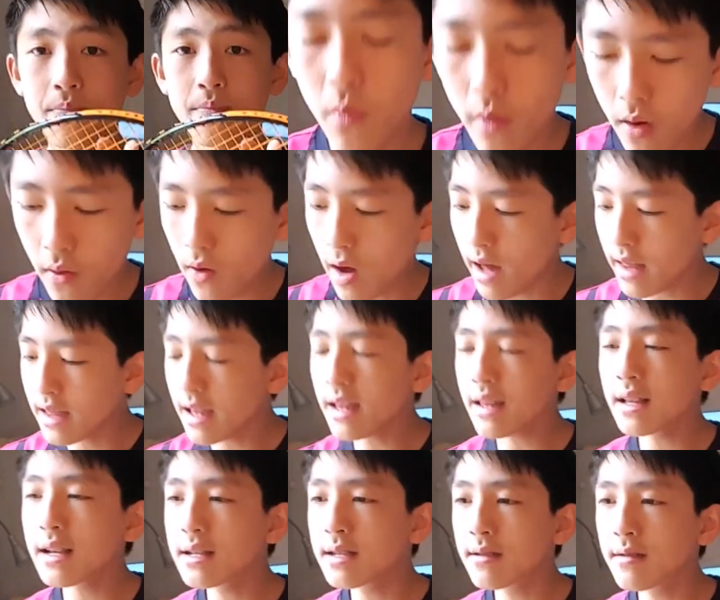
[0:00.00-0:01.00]
Well, I
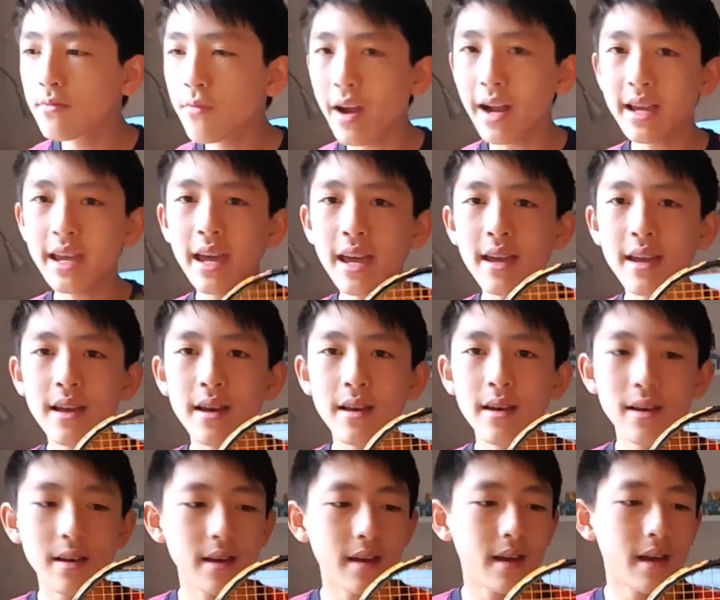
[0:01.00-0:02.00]
think this racket
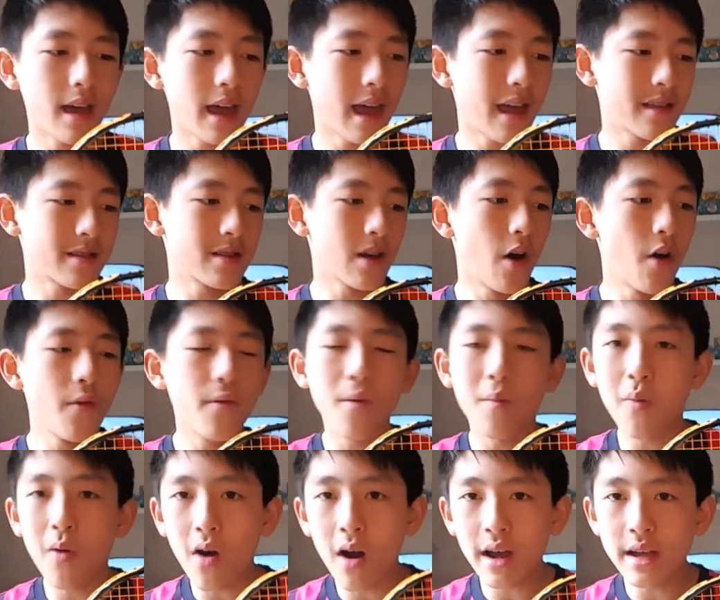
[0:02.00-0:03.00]
is
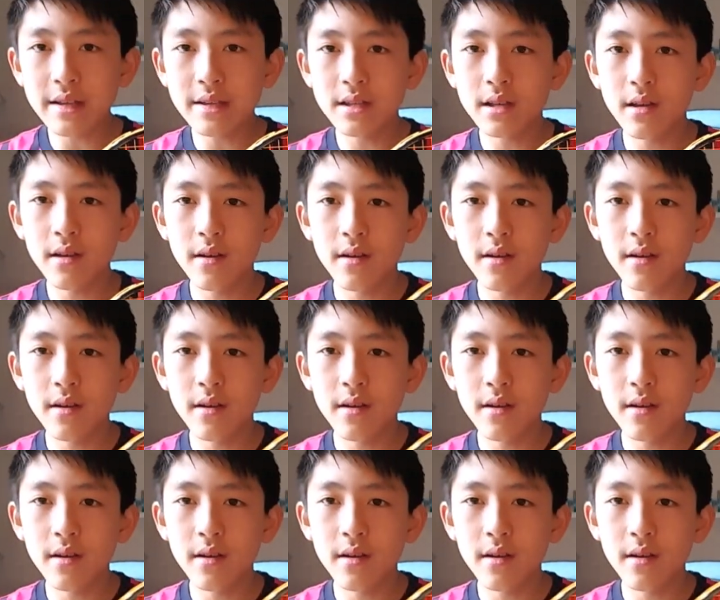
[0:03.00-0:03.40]
overpriced